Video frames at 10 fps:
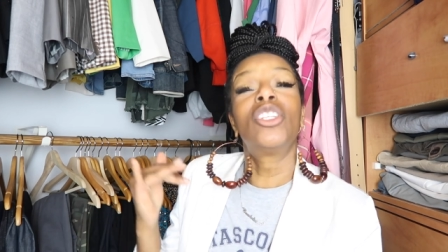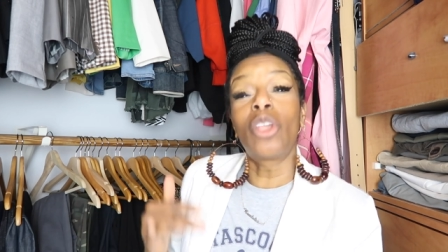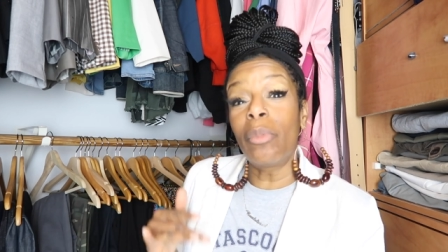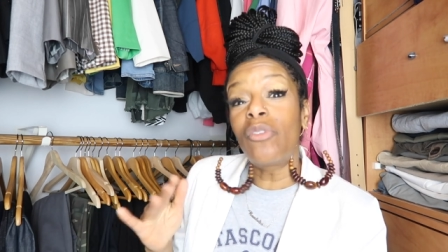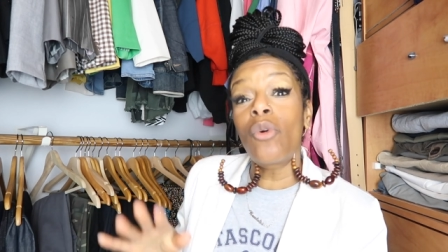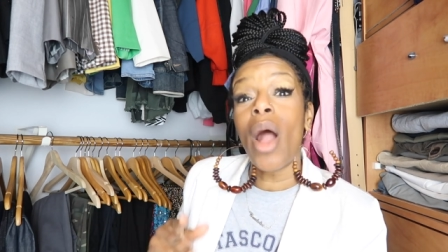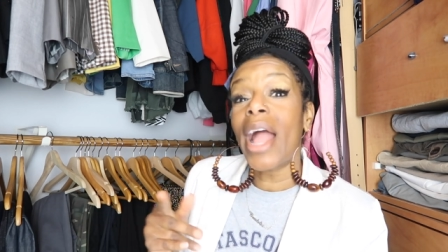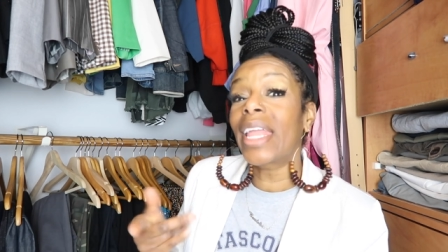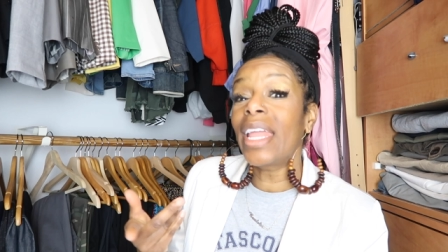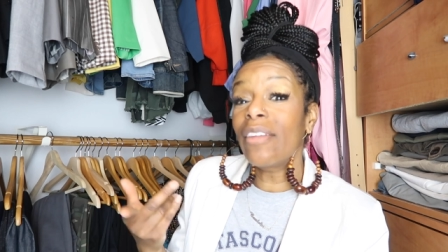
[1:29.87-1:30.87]
So before
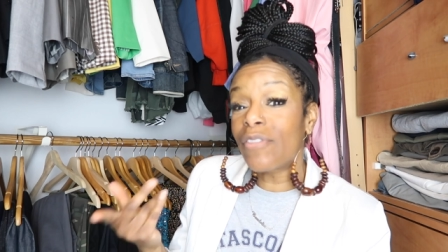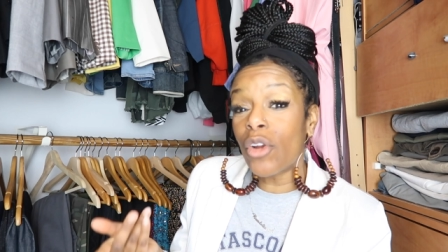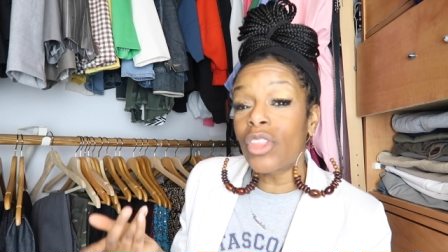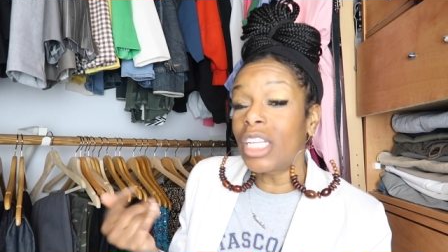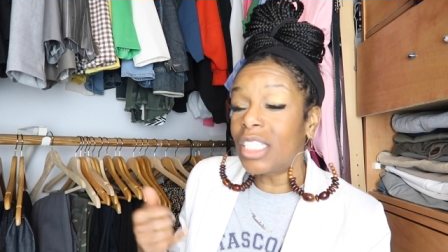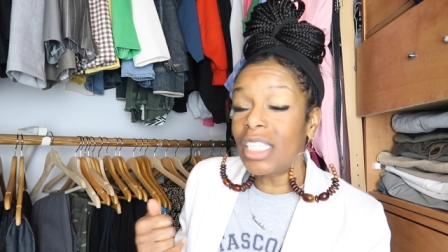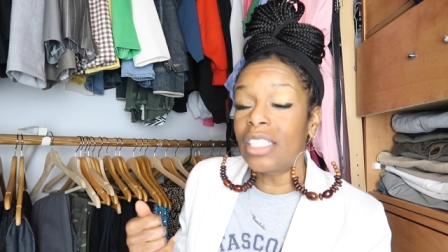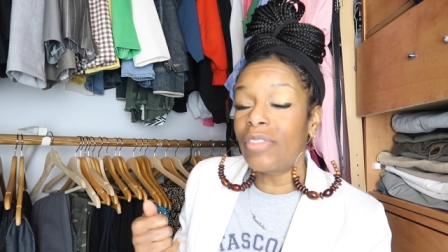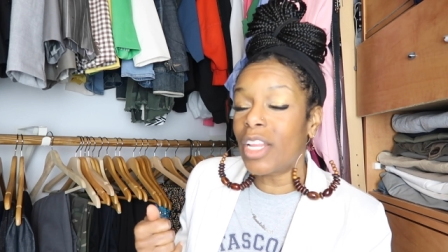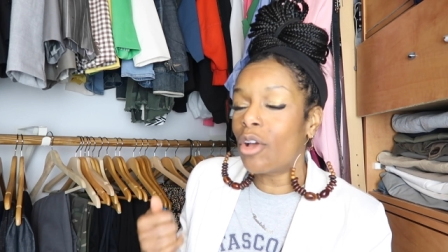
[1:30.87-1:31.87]
I get further into
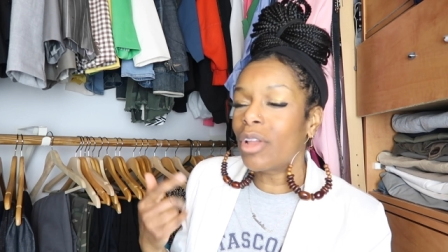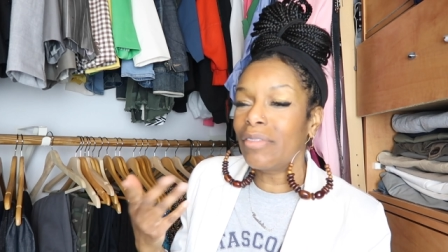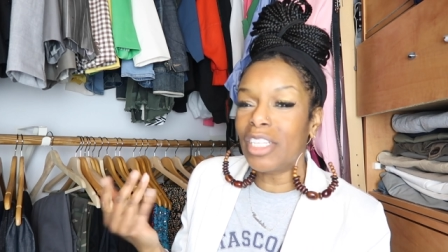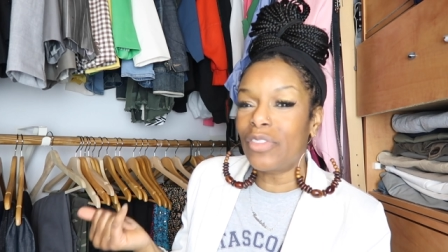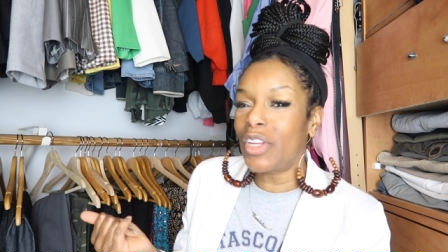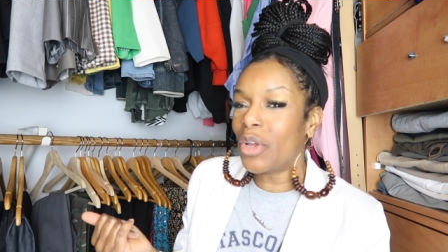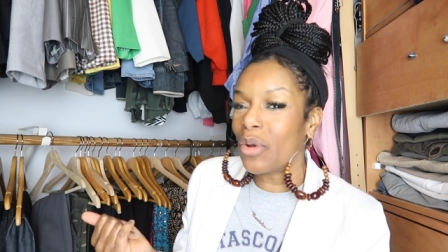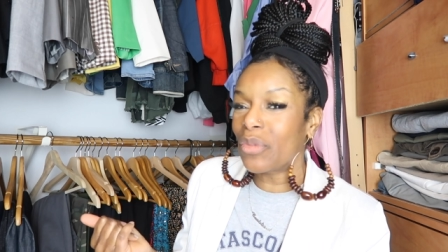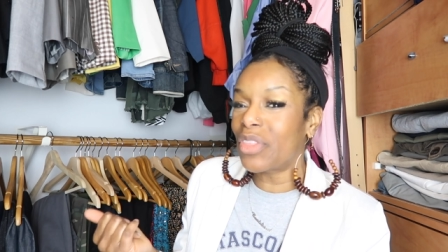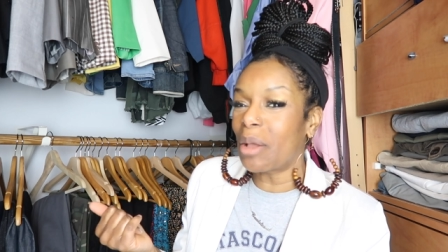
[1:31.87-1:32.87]
this video, give this
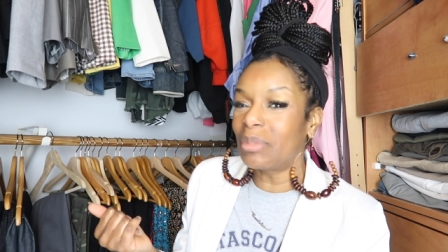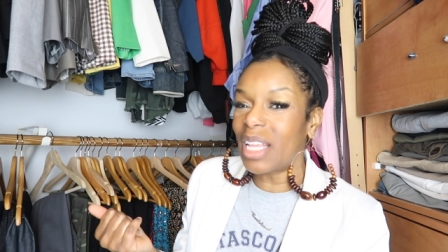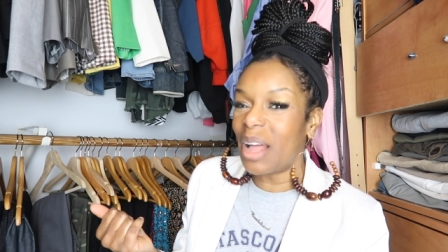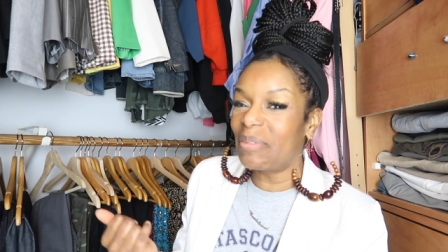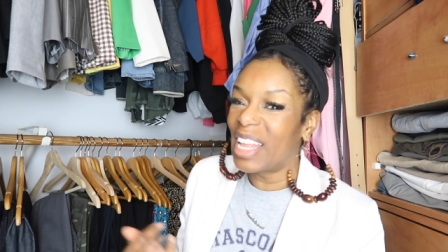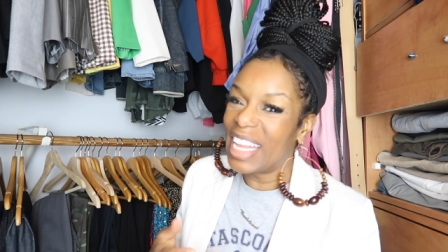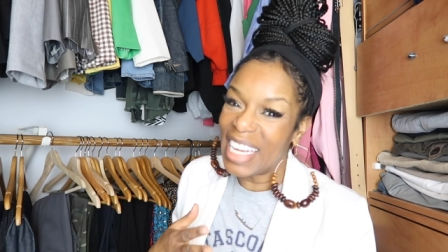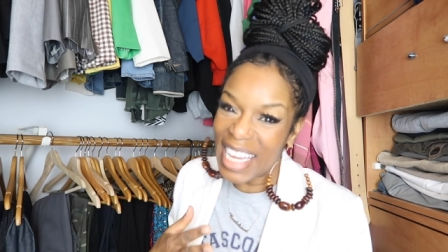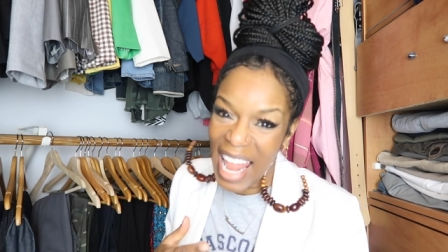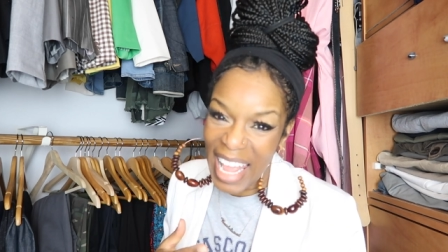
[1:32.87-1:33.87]
video a thumbs up,
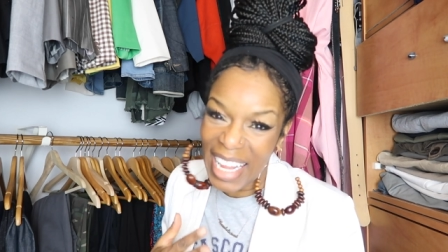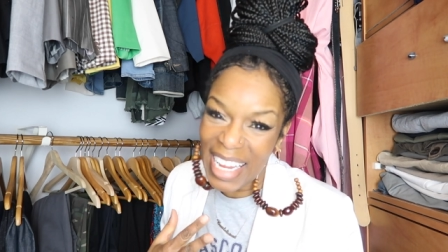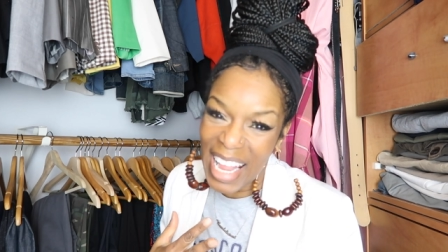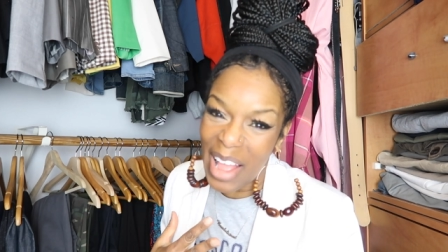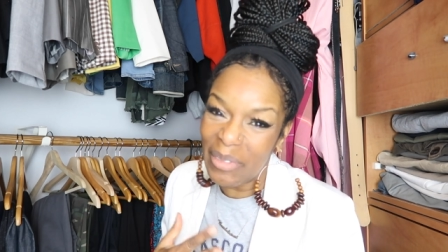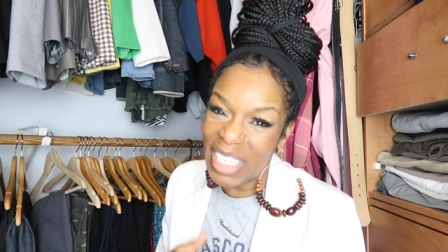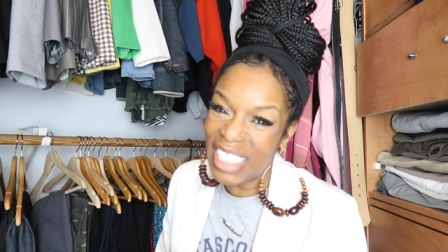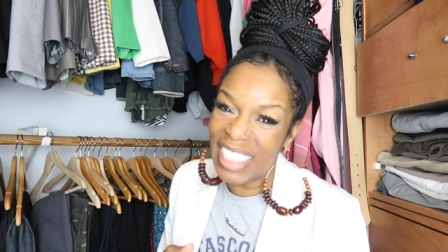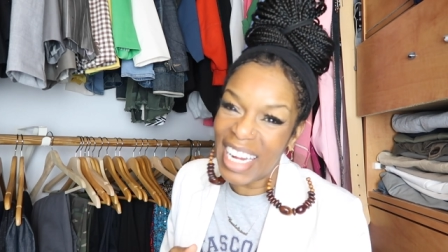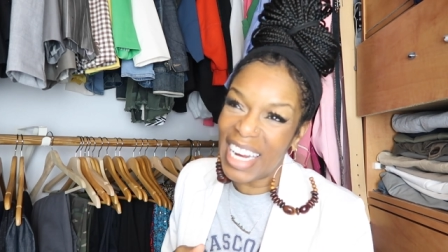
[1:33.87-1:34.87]
like,
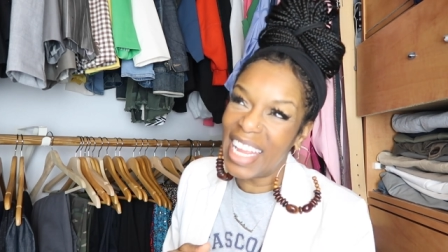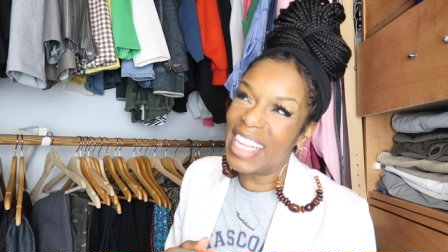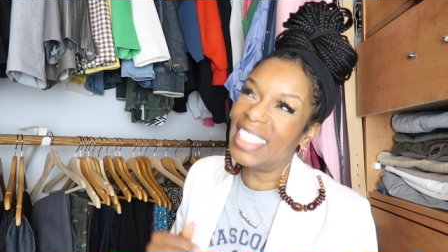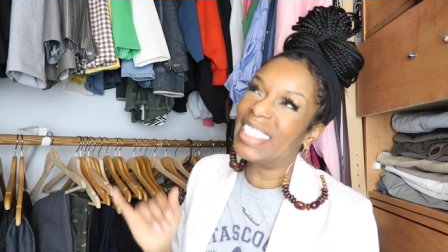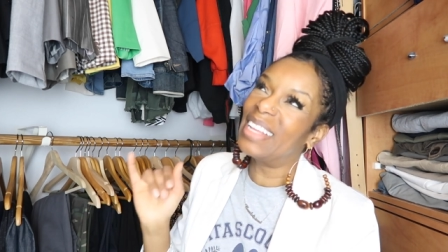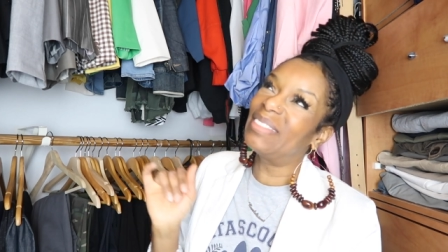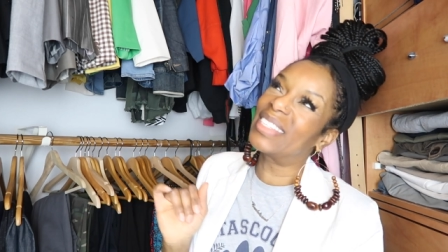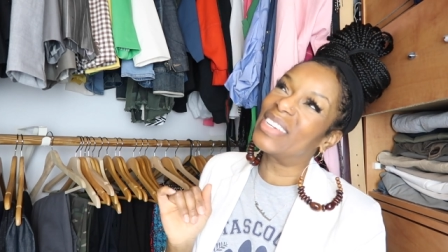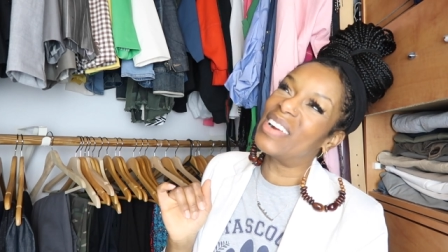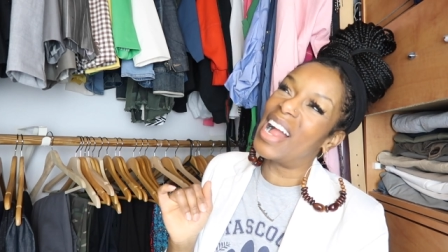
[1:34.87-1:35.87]
comment, share, and
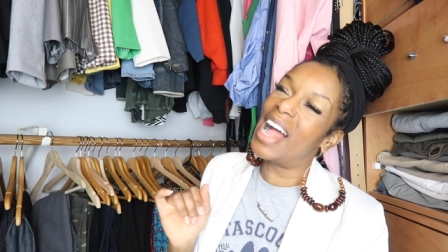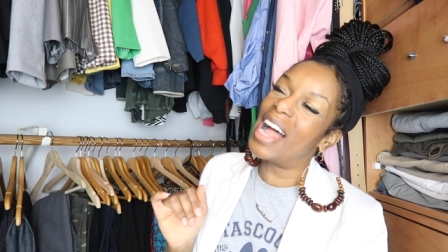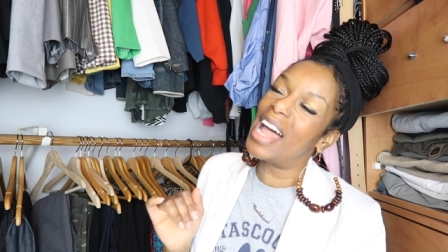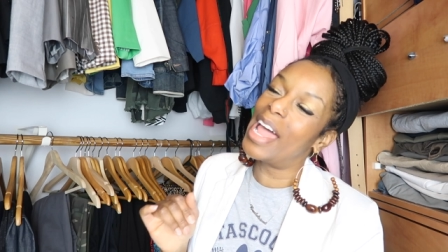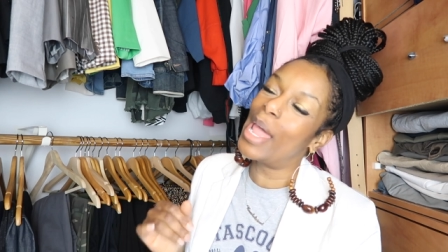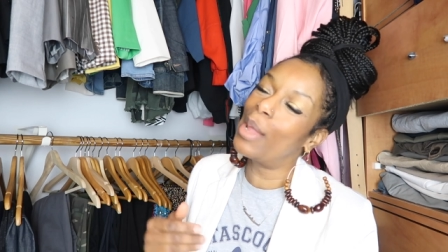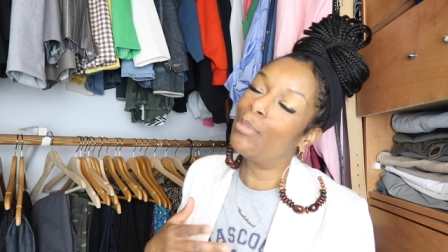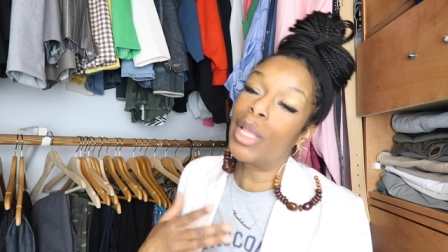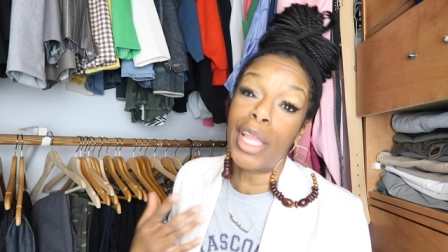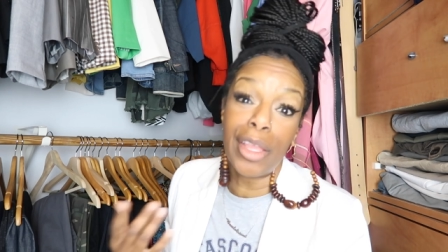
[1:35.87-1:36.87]

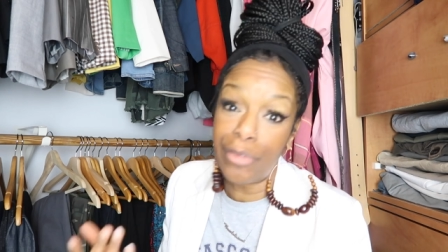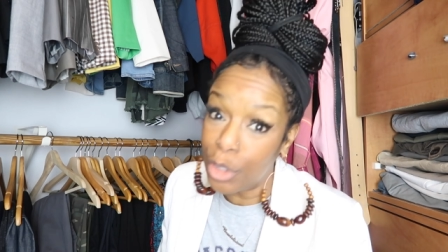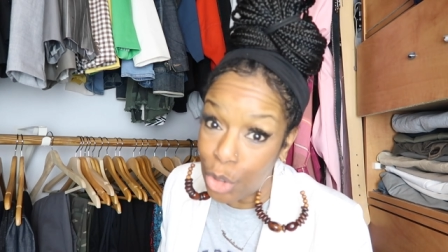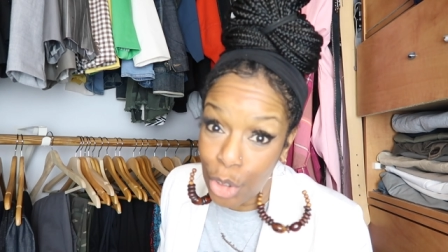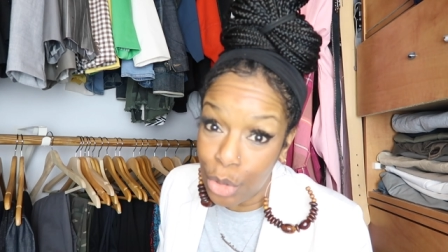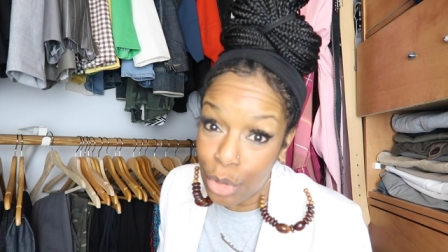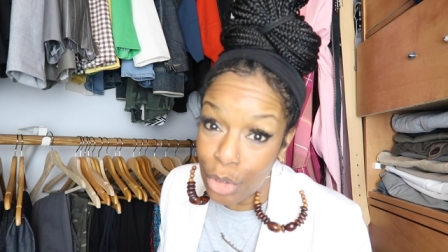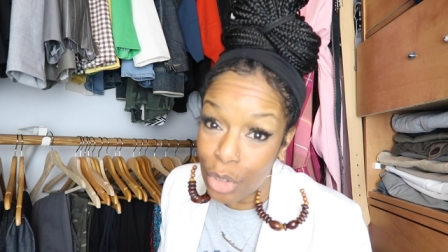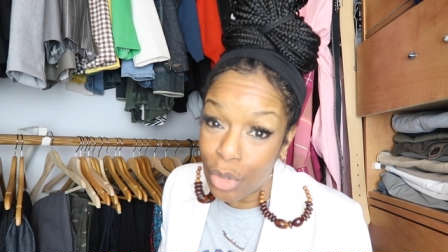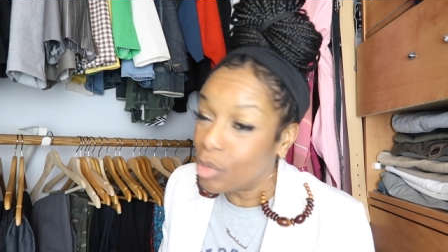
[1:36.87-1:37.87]
subscribe if you
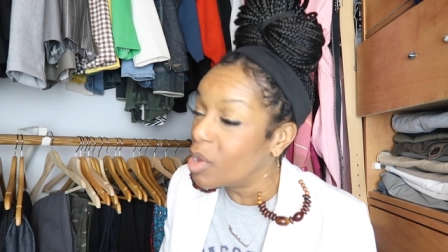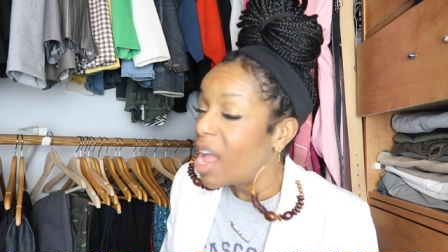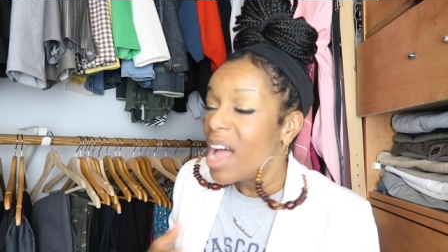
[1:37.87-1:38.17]
choose to.